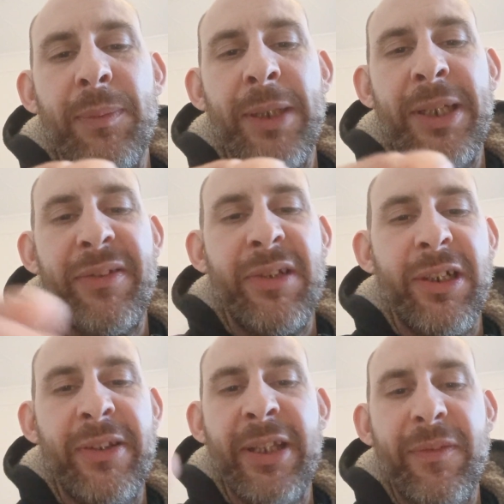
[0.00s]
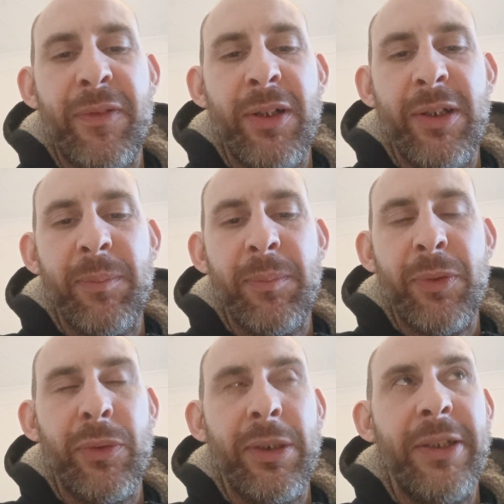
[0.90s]
easily
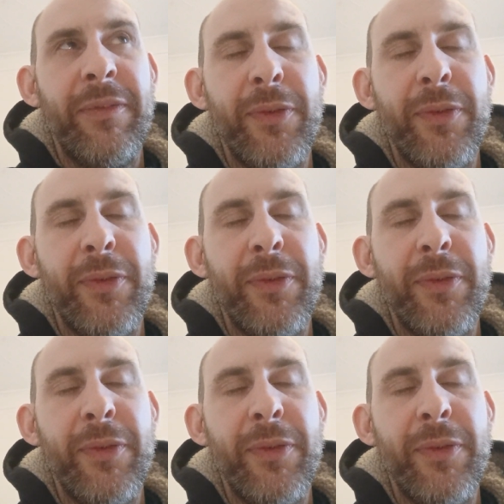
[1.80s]
identifiable in the